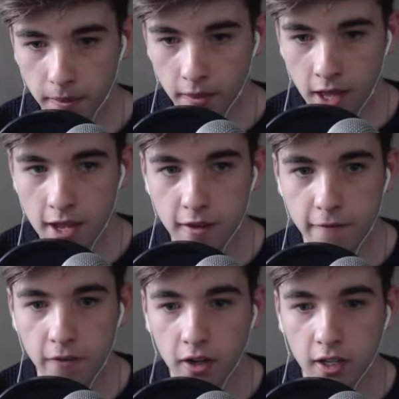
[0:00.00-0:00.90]
There you
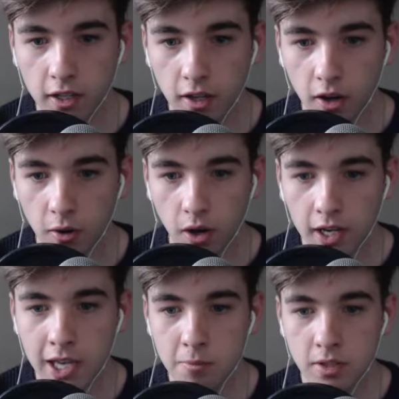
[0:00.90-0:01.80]
fucking go. I
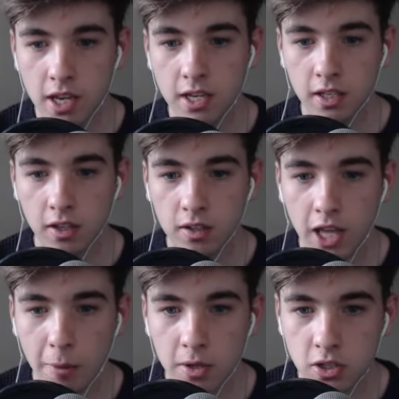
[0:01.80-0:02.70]
keep taking, like,
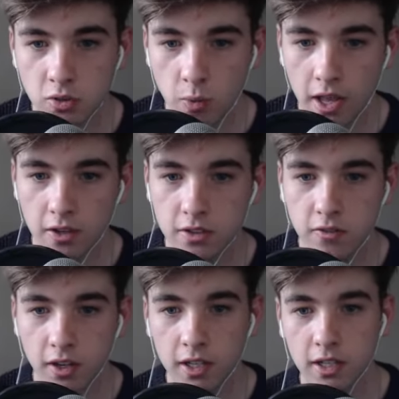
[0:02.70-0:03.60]
damage as well as
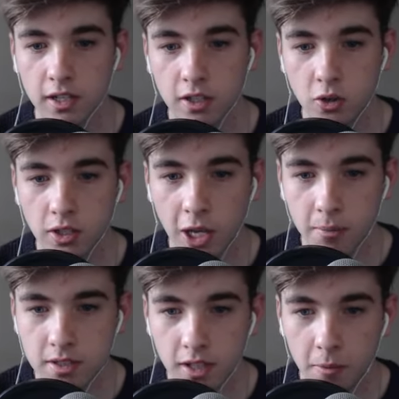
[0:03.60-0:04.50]
fucking doing
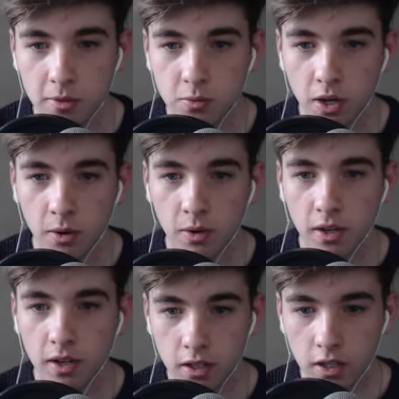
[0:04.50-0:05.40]
damage to them as well.
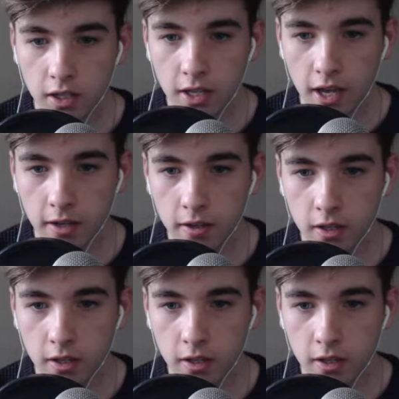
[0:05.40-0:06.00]
Okay.